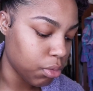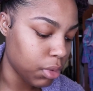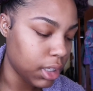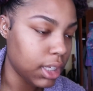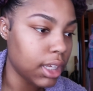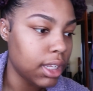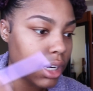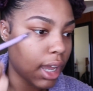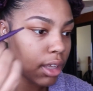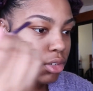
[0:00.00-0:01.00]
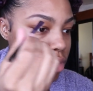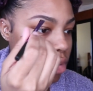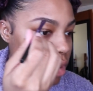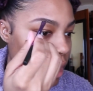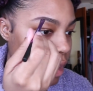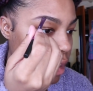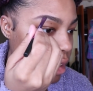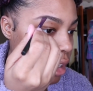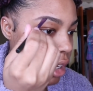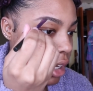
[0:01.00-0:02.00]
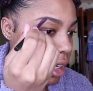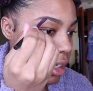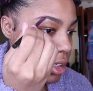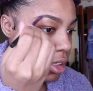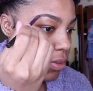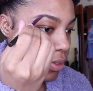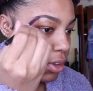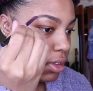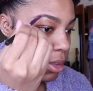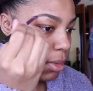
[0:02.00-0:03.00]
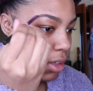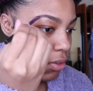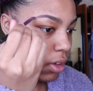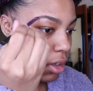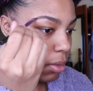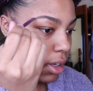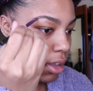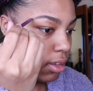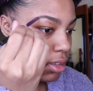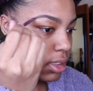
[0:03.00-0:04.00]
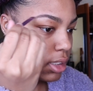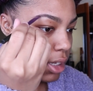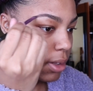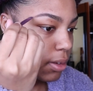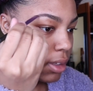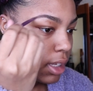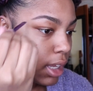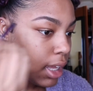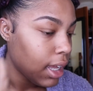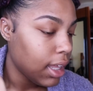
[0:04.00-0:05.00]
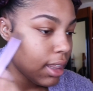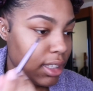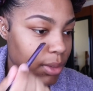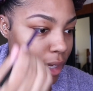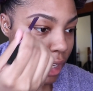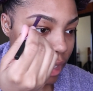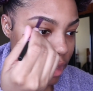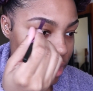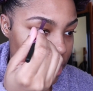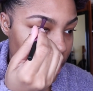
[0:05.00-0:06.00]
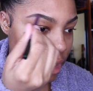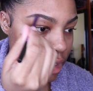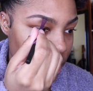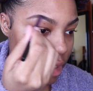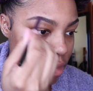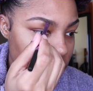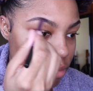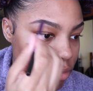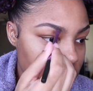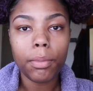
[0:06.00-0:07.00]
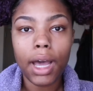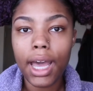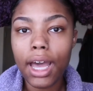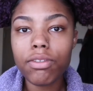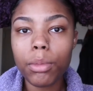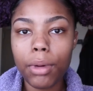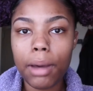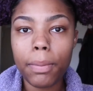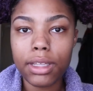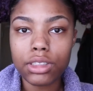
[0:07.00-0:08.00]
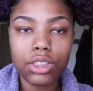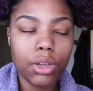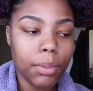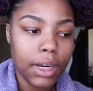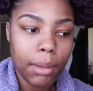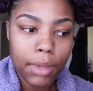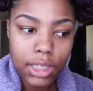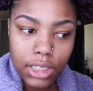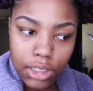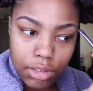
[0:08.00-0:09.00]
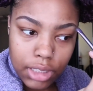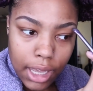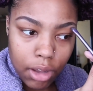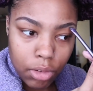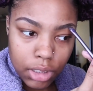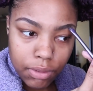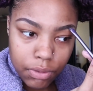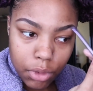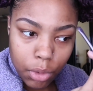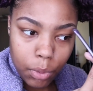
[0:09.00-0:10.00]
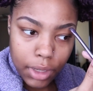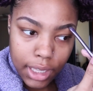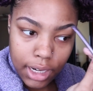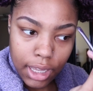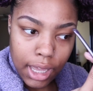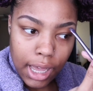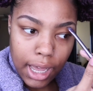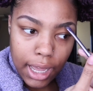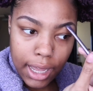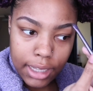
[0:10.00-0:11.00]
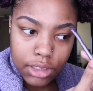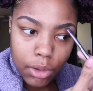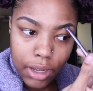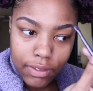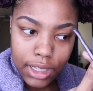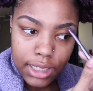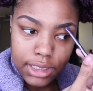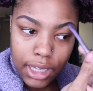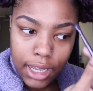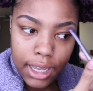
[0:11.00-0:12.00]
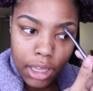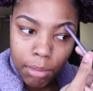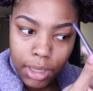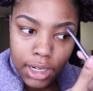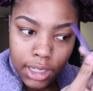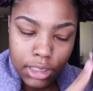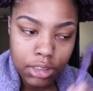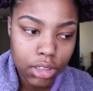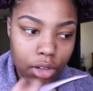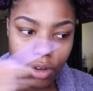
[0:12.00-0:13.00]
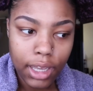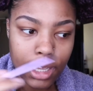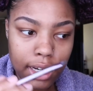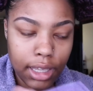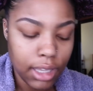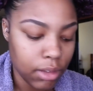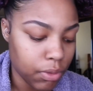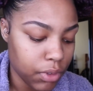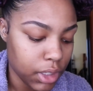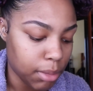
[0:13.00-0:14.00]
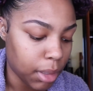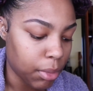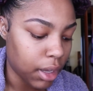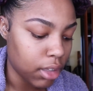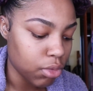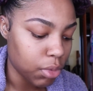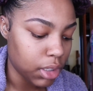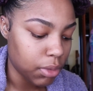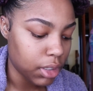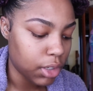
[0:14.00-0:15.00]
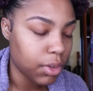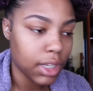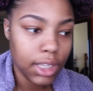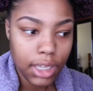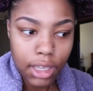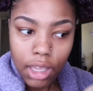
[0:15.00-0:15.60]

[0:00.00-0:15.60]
really natural and it just fills them in very well. So that's why I use my eyeshadow. I have a brow pencil, but I mainly use that only for when I don't have a lot of time and I need to go ahead and fill in my brows really quickly,